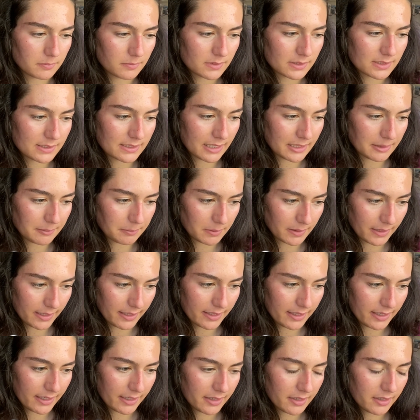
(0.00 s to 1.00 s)
study
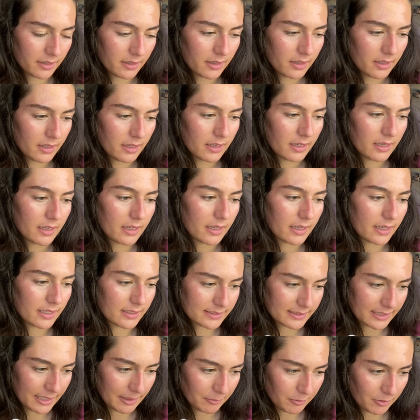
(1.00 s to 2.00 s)
planning,
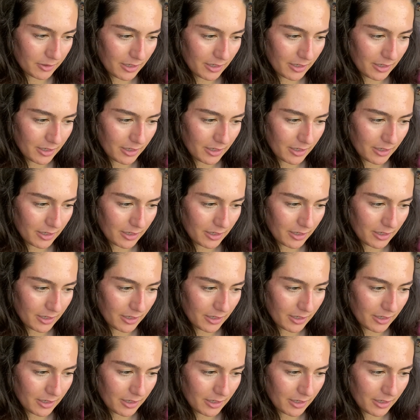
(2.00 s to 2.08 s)
exam